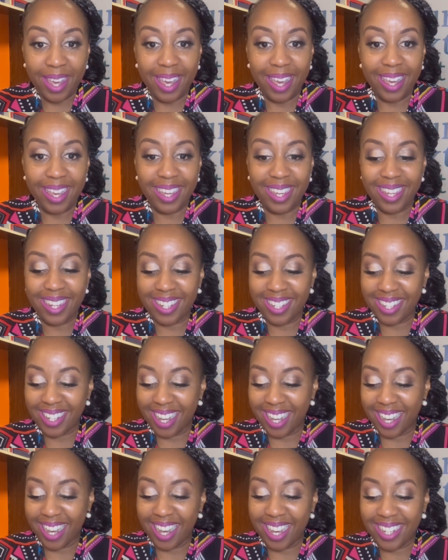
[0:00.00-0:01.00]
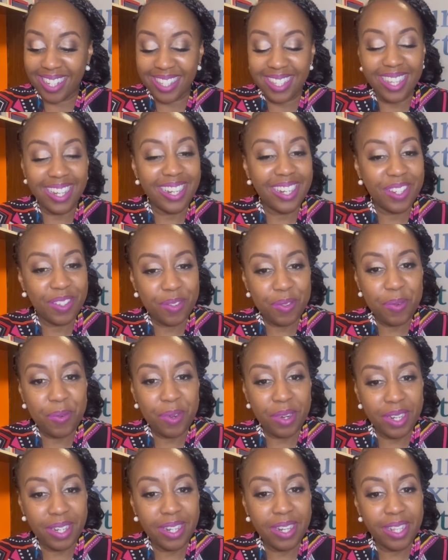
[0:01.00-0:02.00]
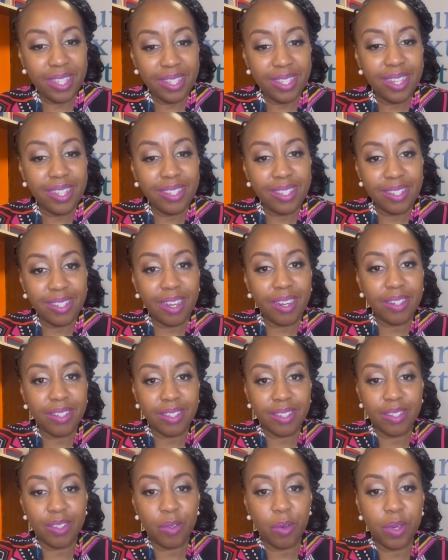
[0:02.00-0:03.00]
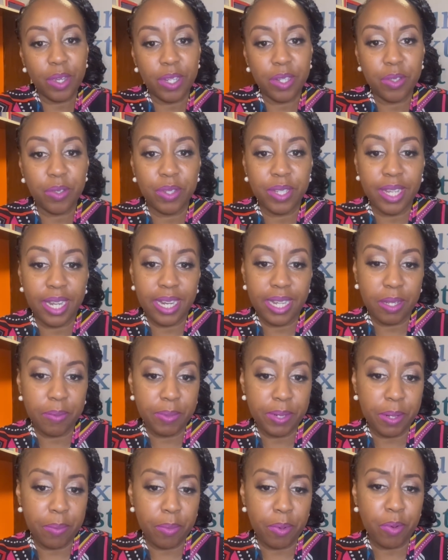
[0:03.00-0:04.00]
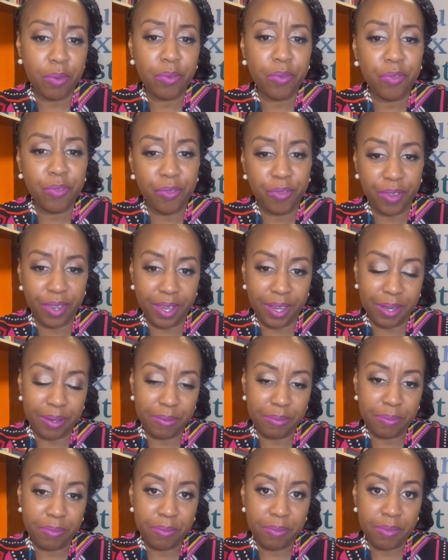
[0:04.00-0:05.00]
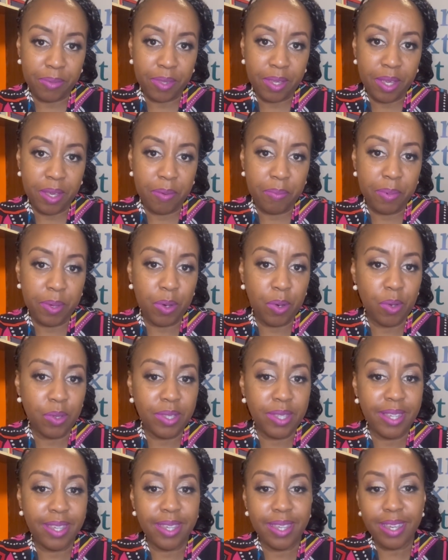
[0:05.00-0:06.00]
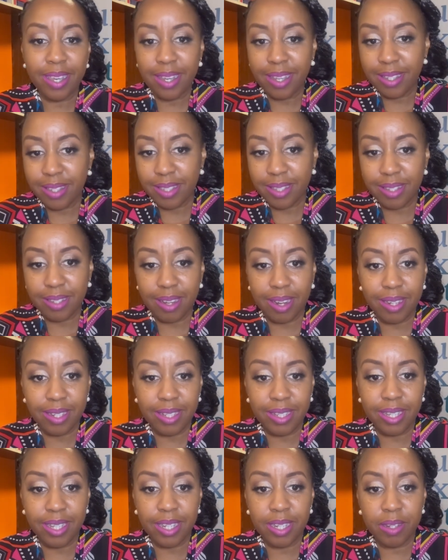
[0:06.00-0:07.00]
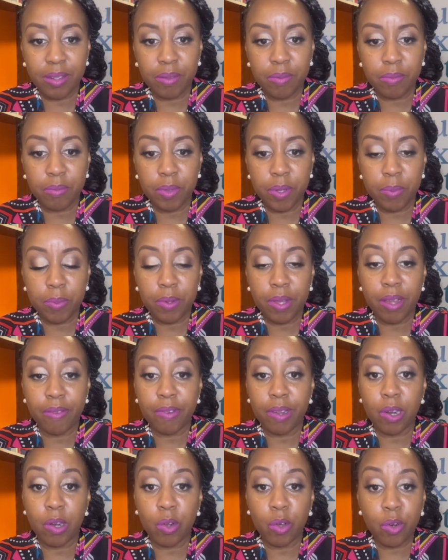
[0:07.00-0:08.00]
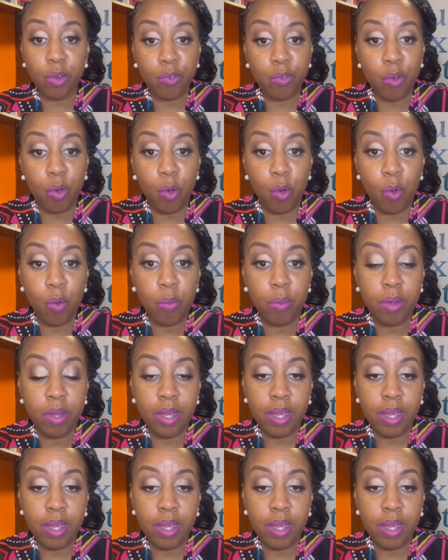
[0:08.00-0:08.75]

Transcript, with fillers: And I decided, you know what, Let, us start talking today a little bit about fear because the year is starting, people have a lot of hope,